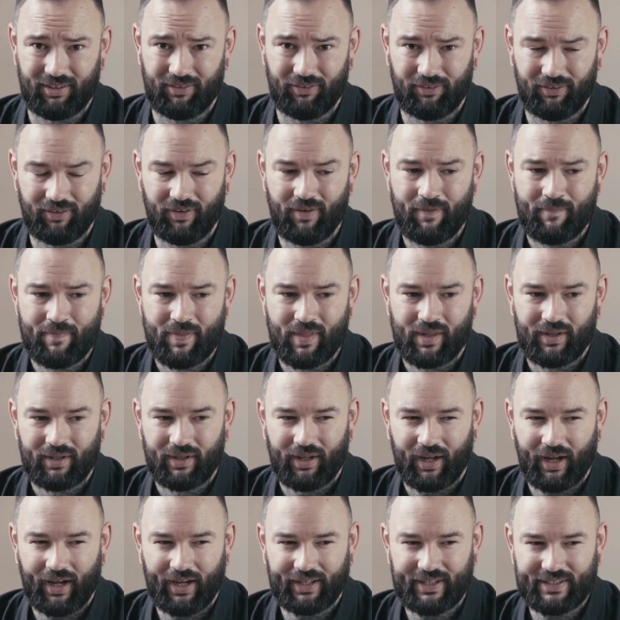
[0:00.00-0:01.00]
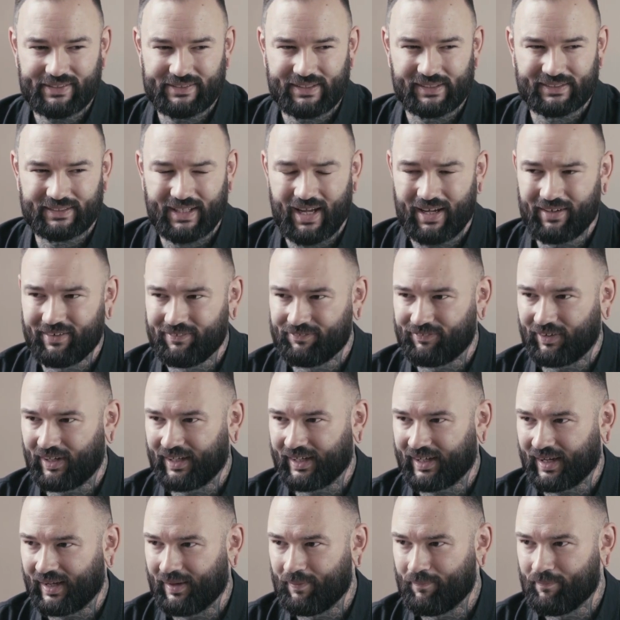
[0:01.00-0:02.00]
Or I guess it's kind of
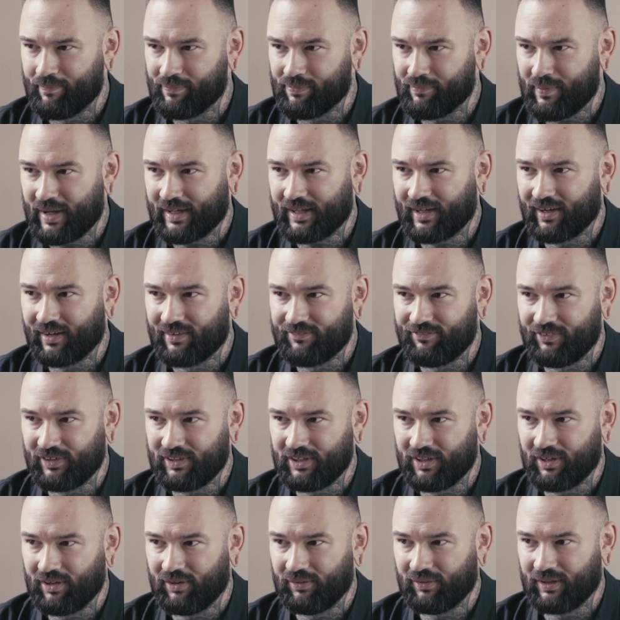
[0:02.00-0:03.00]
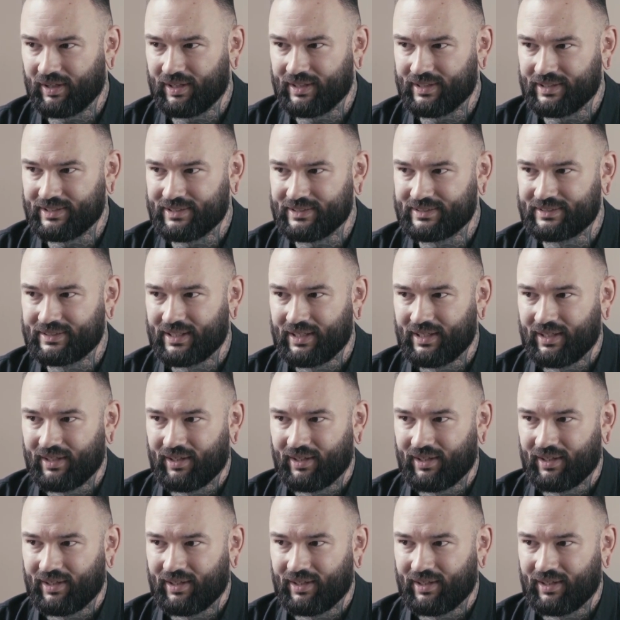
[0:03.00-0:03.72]
like making a video is